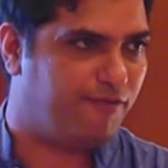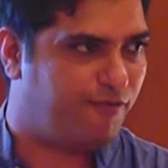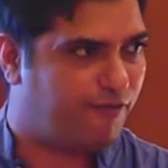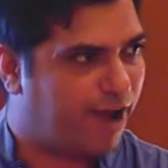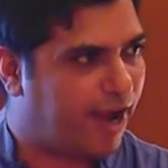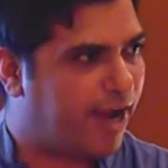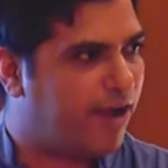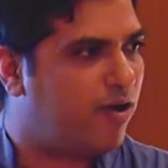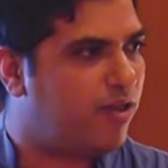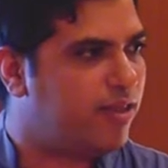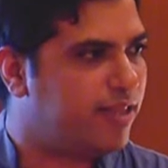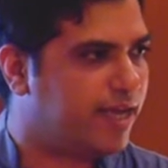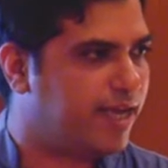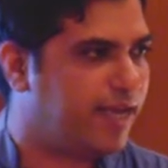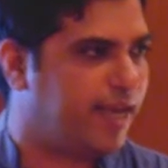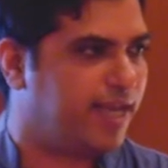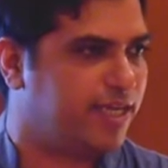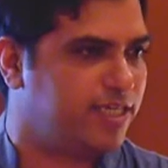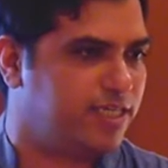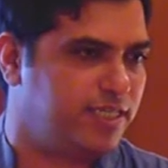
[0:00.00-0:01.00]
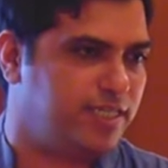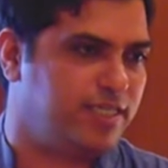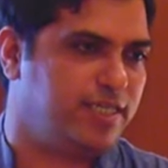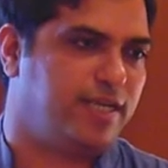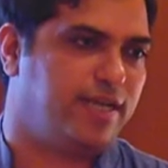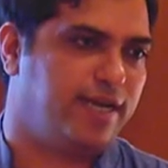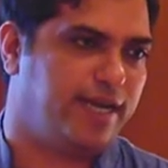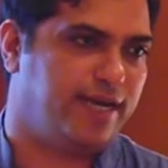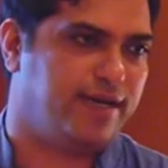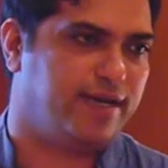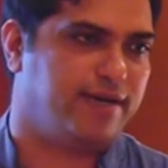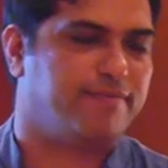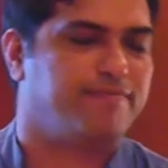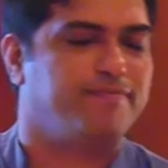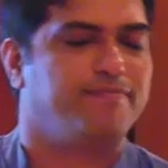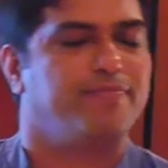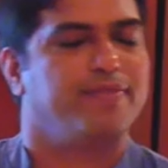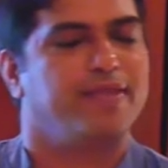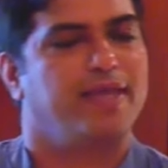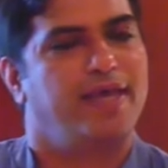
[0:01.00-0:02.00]
find all the connections and create it.
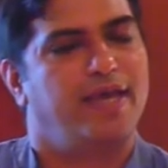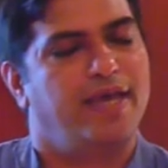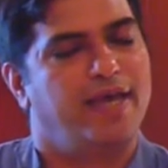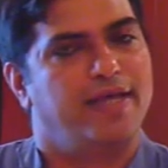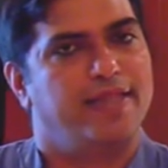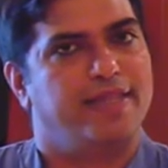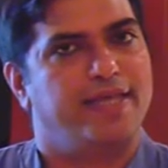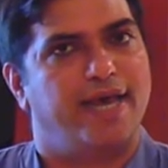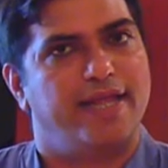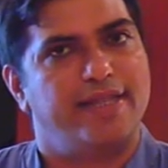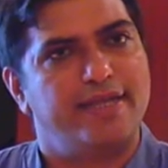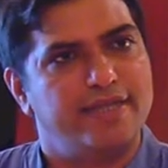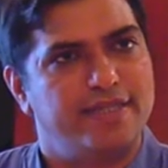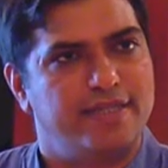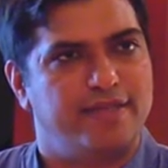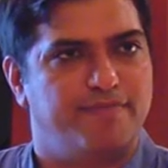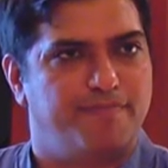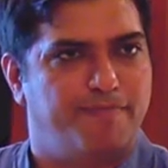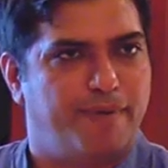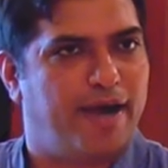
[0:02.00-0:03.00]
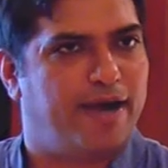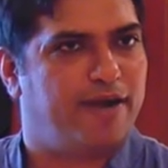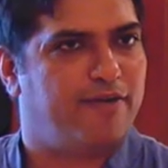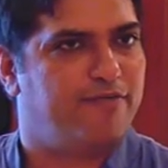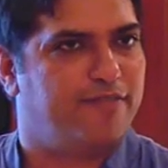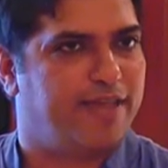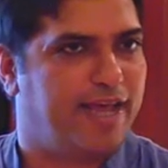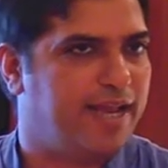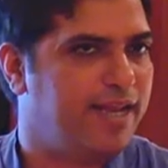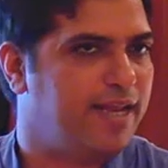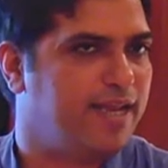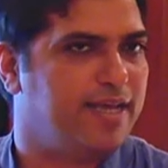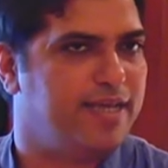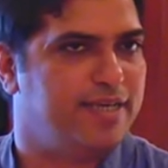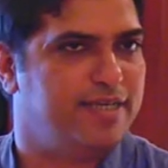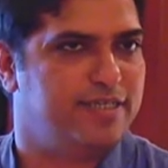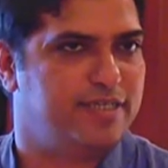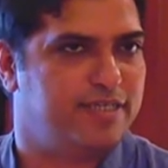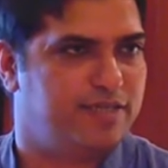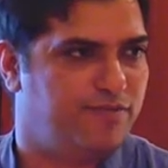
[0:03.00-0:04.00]
The other part of then
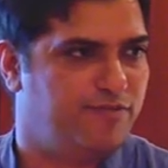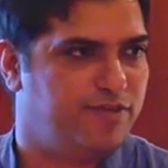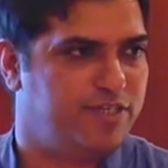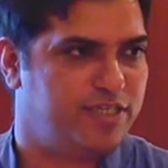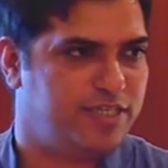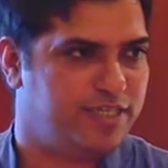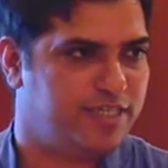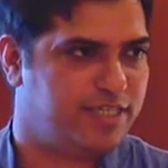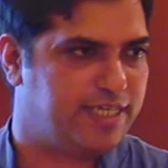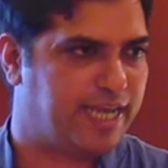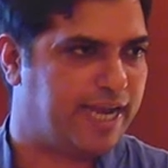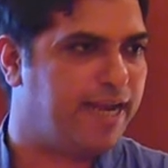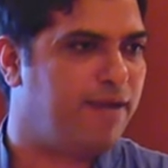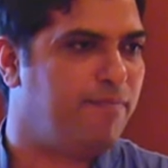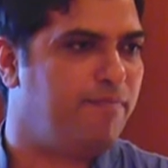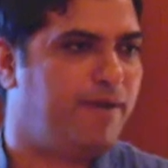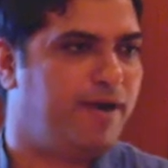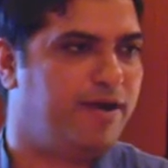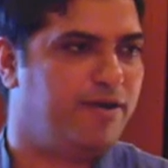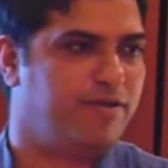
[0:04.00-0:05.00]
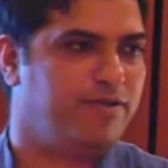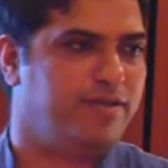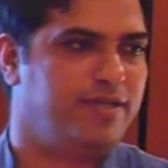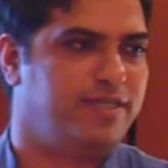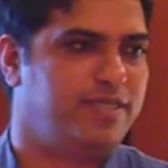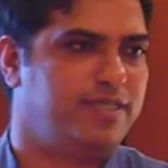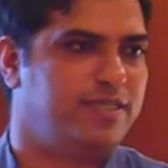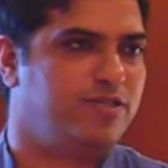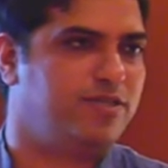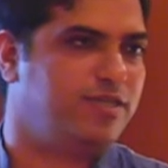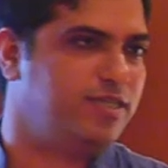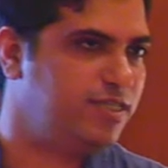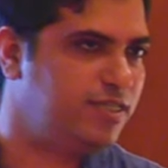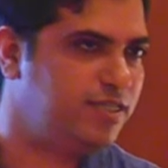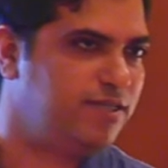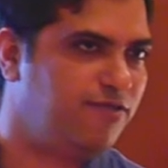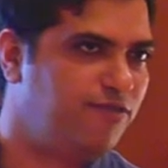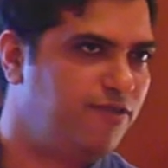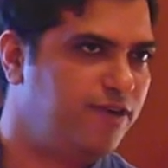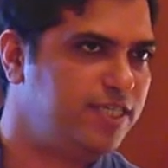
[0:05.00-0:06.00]
is, which is the second part to this. So this
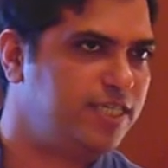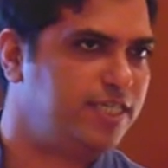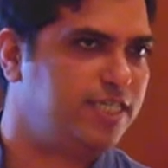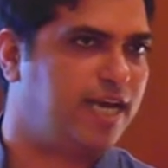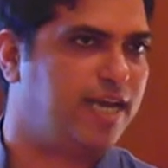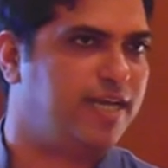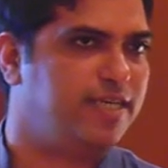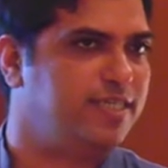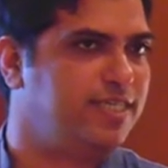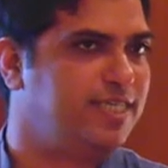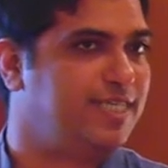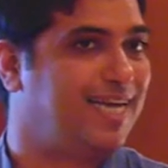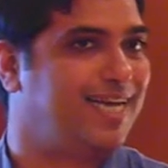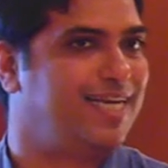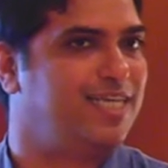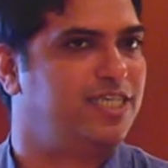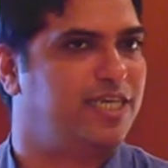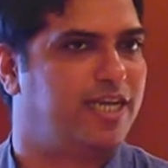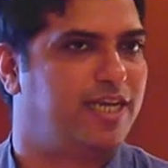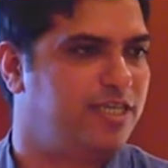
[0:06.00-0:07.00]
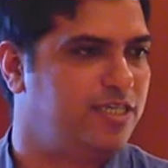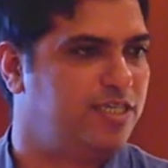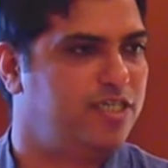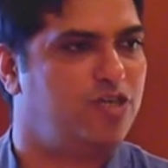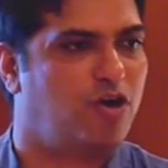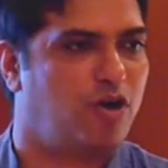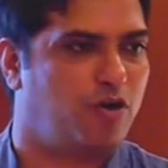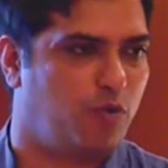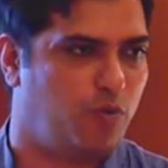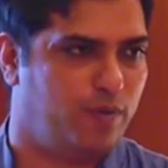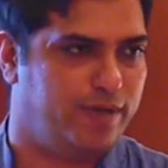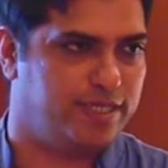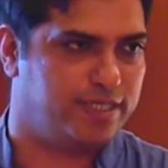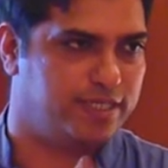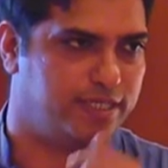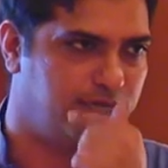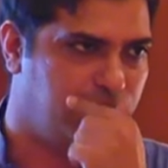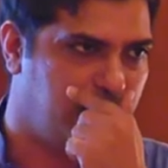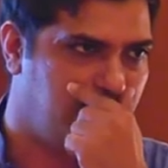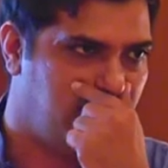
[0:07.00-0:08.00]
is the first challenge. The second challenge is
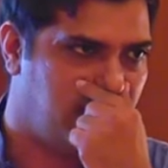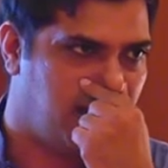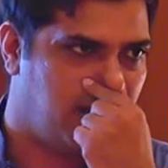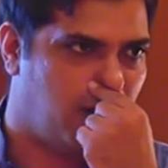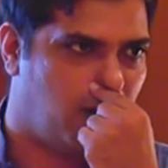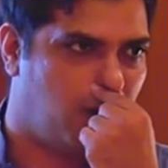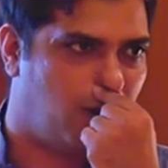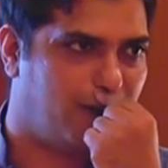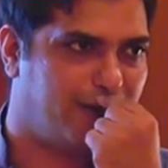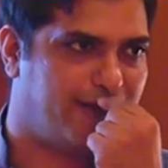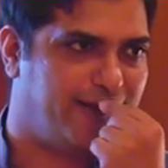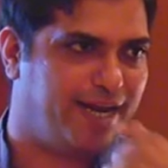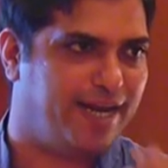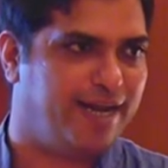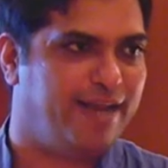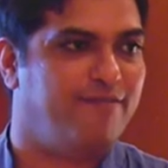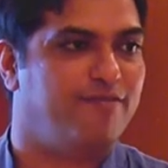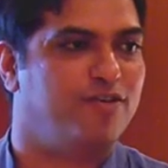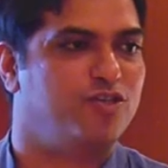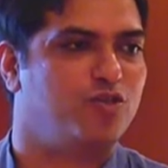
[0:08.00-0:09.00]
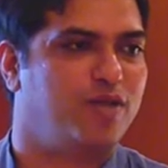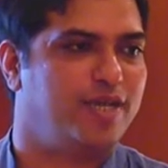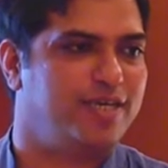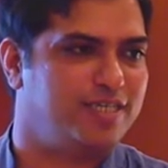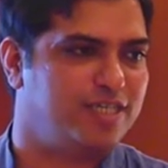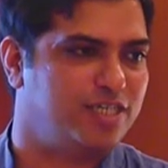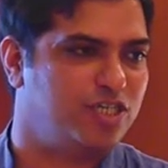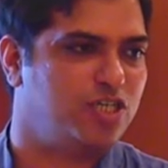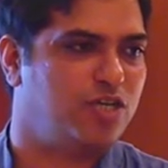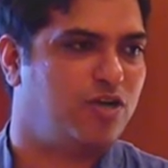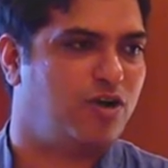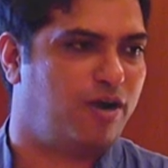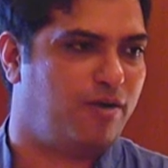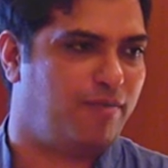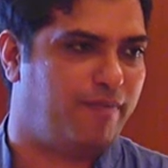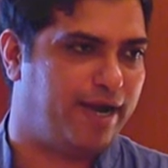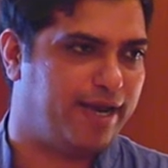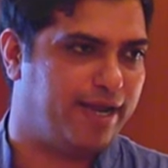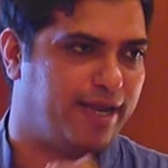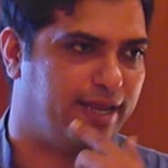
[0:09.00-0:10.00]
AutoViz or creating visualization
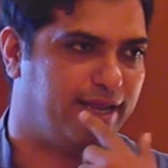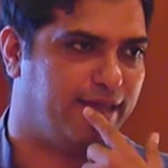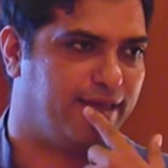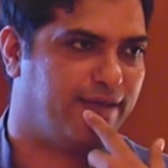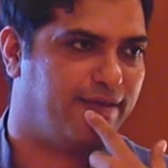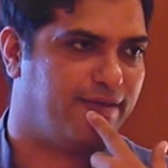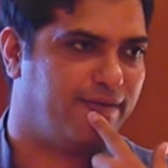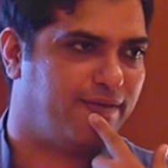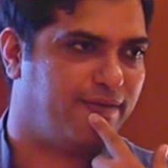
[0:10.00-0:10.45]
automatically.